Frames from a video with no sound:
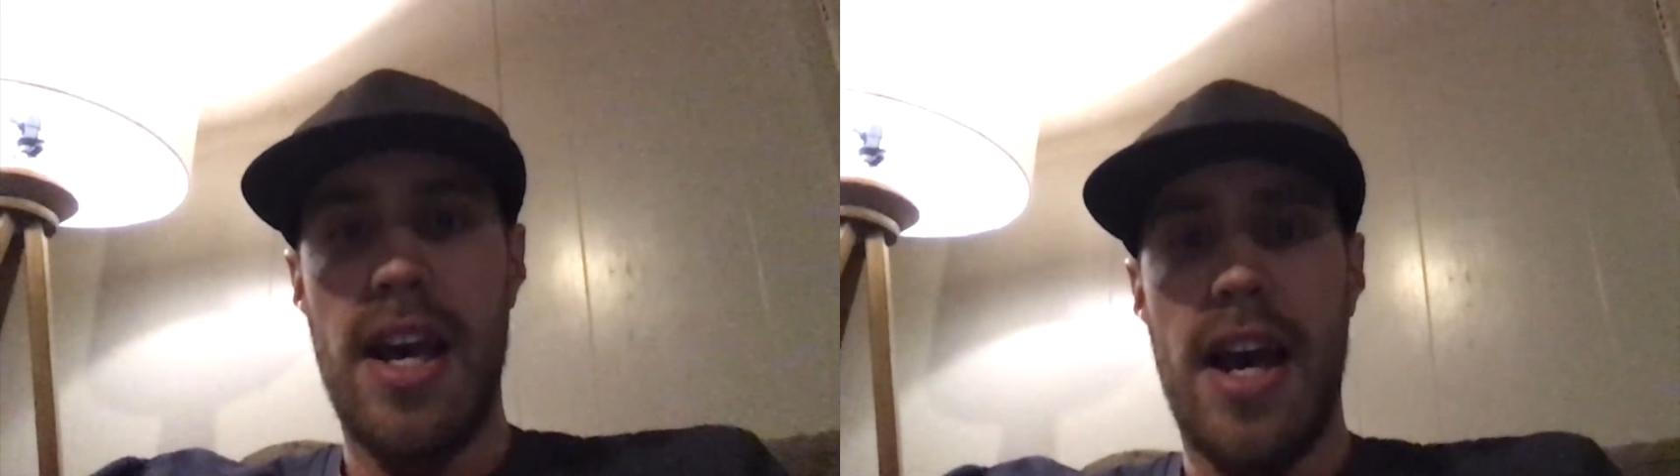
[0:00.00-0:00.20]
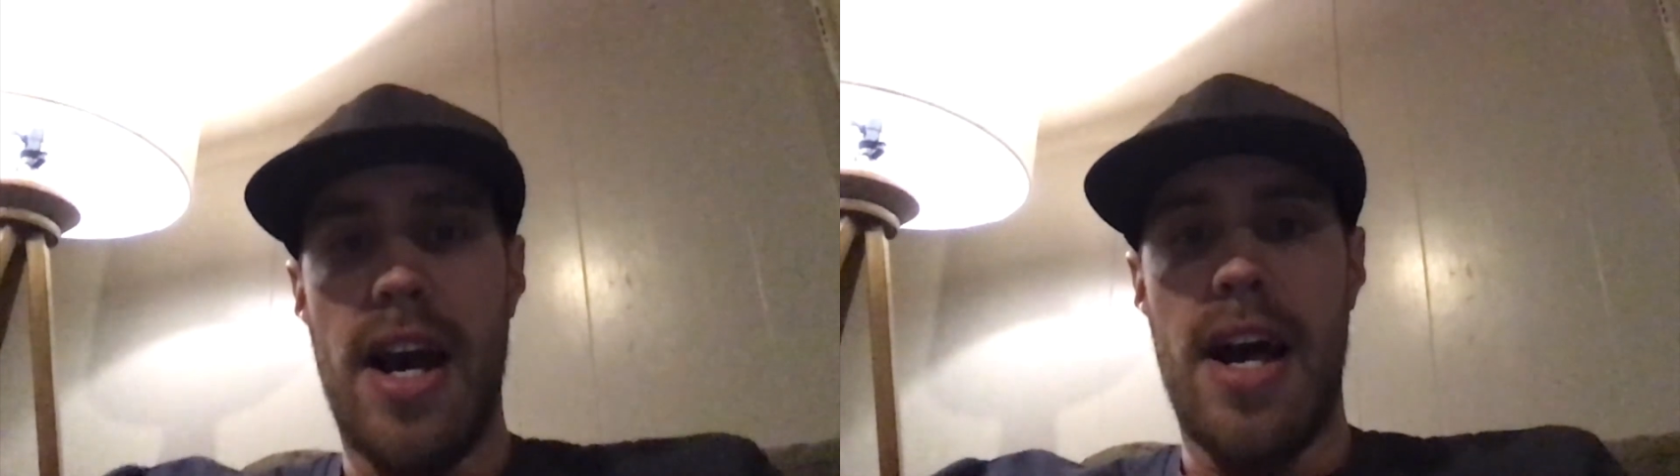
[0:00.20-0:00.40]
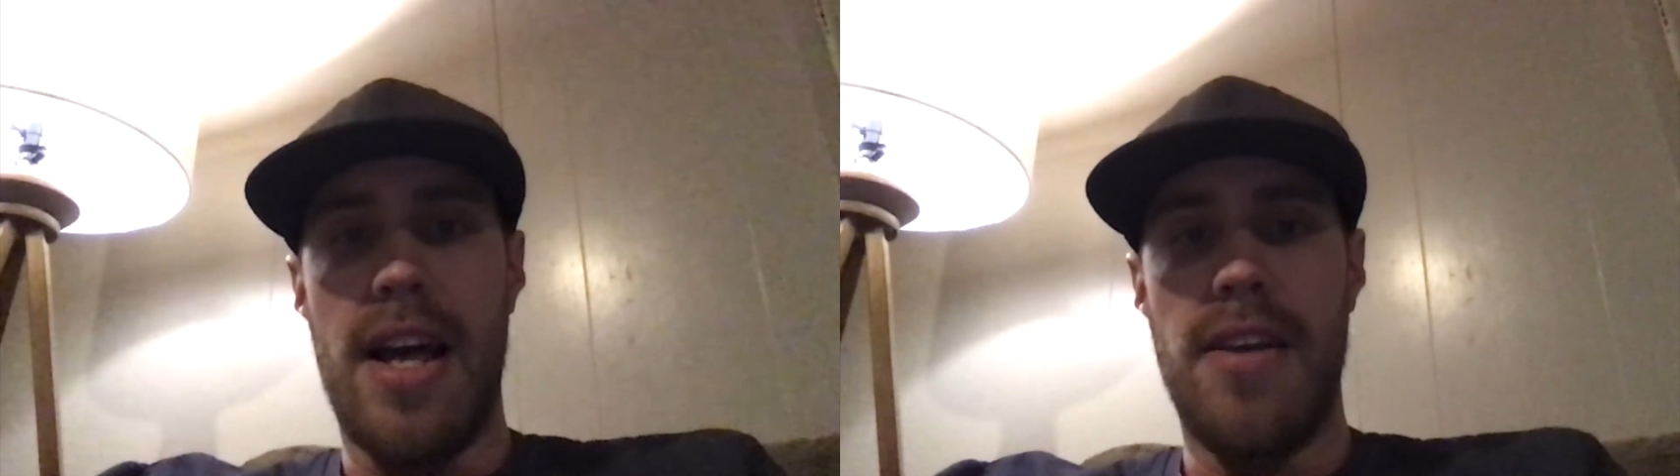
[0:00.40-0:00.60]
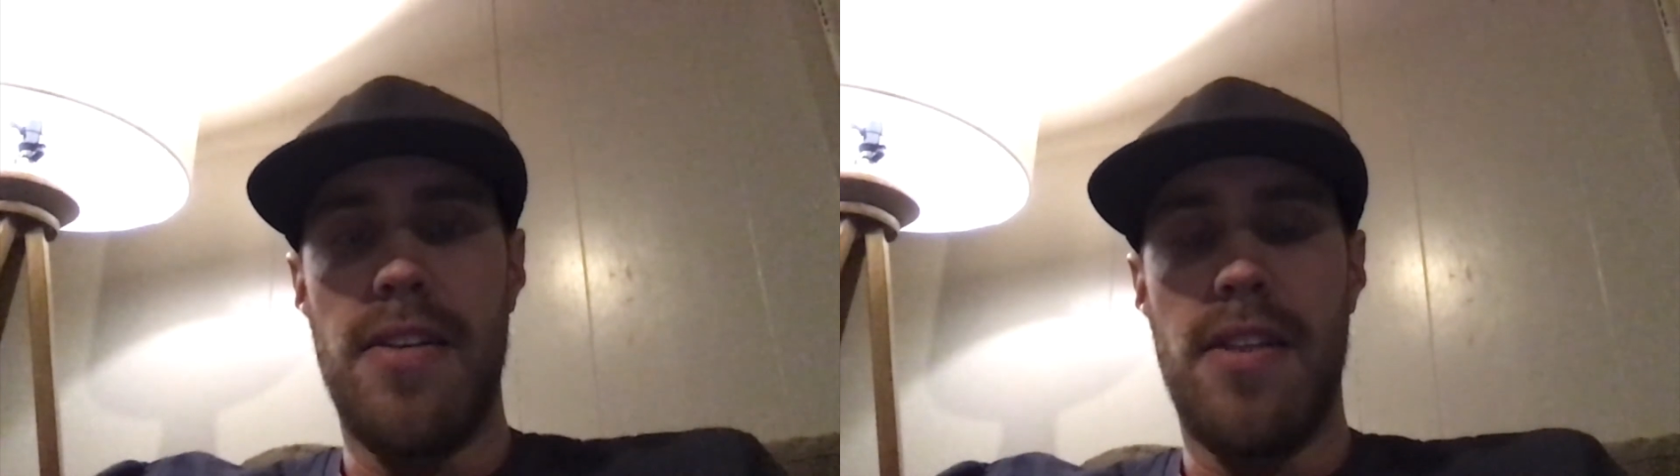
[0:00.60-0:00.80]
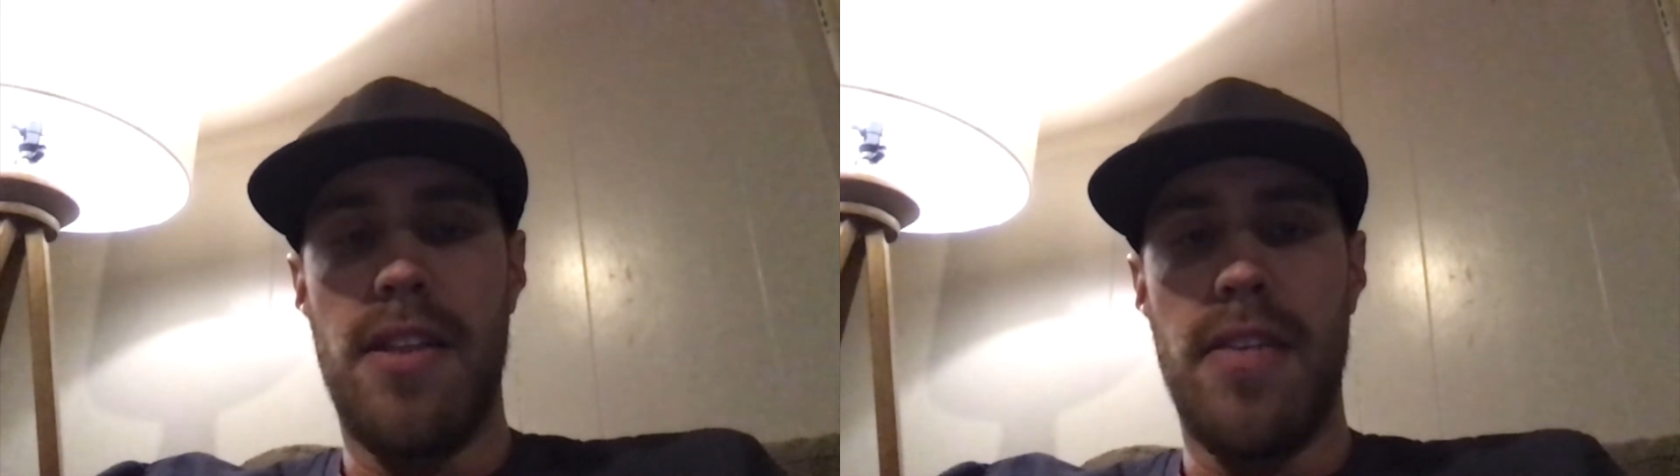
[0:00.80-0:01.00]
It
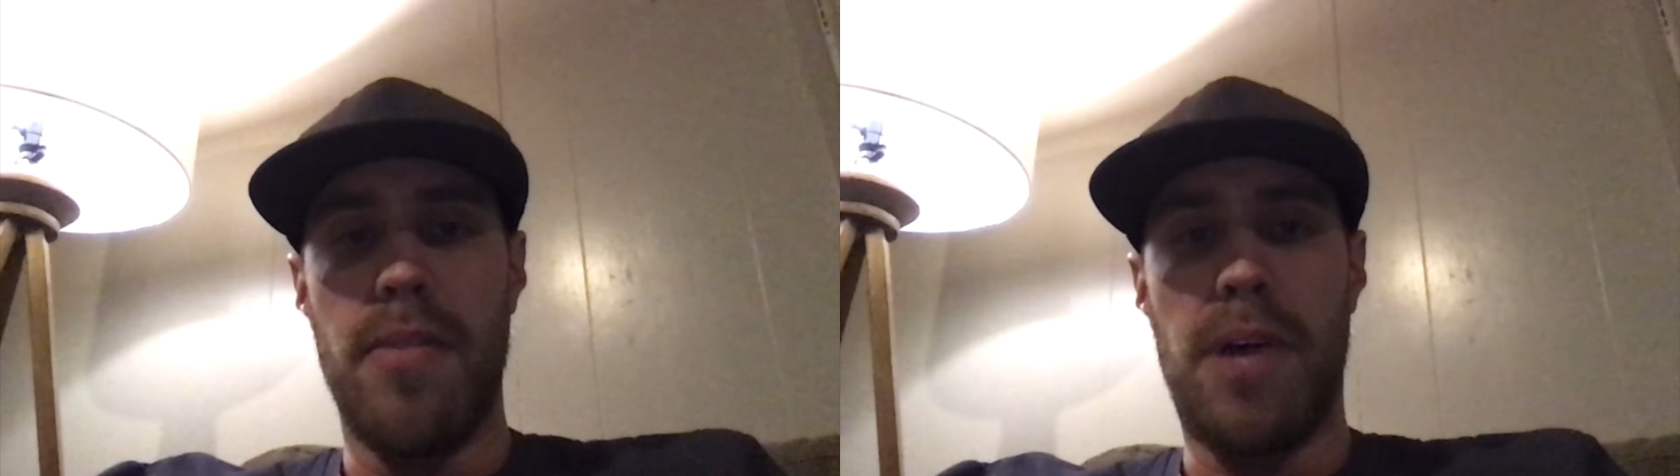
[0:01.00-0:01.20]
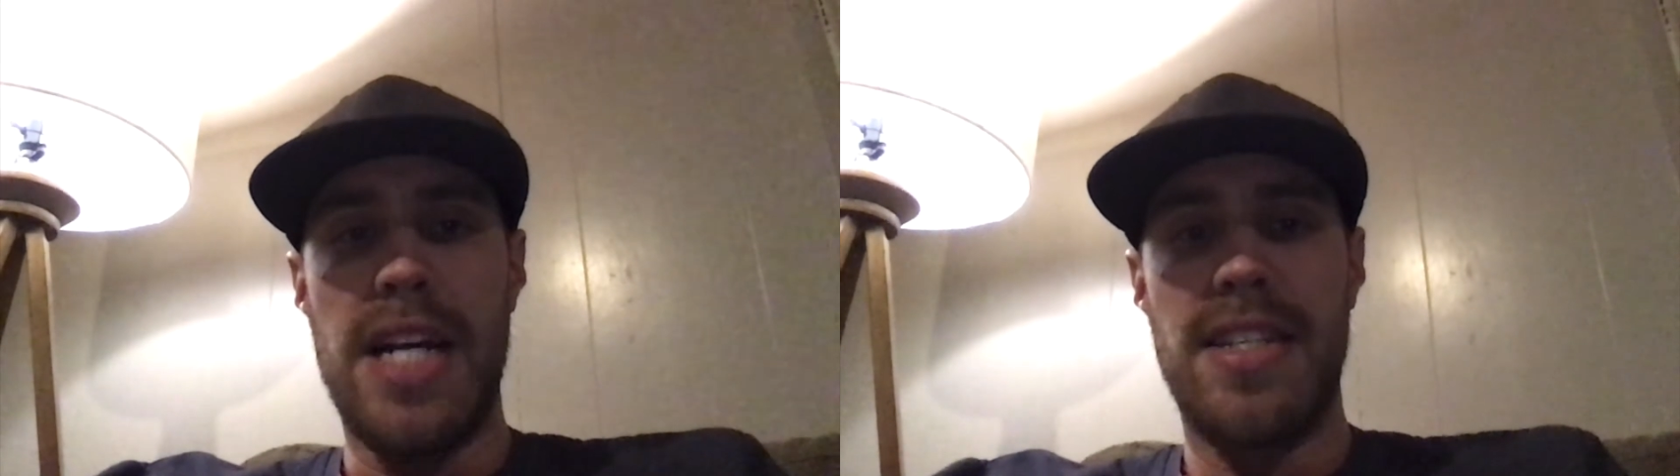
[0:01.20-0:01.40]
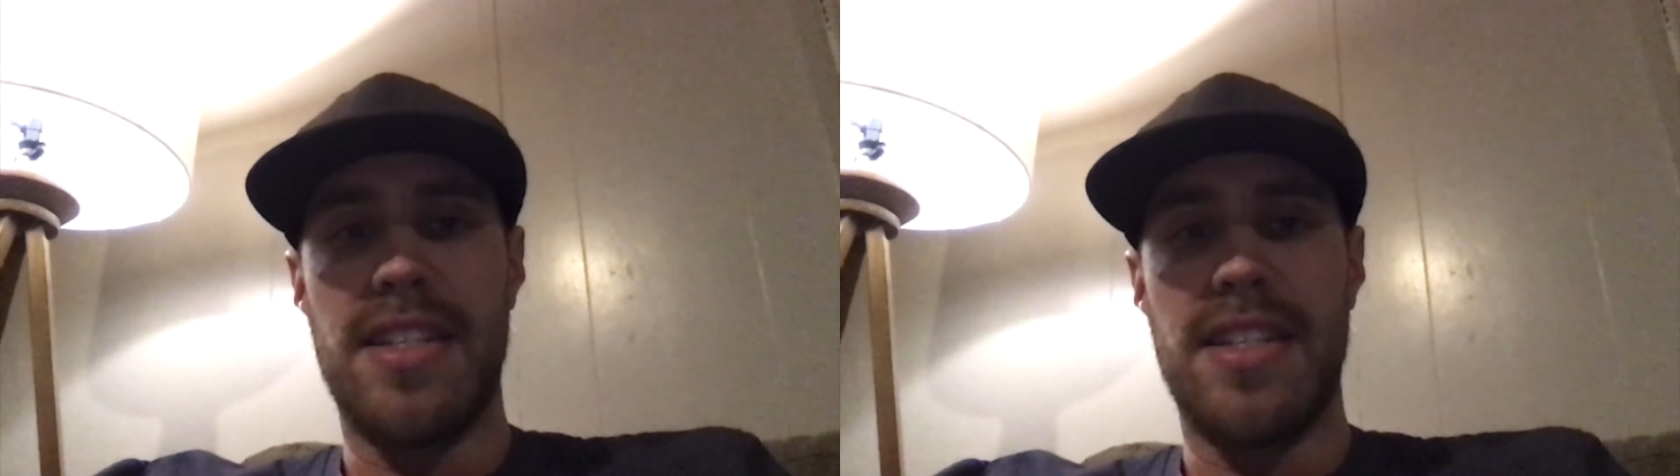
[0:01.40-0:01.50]
reminds us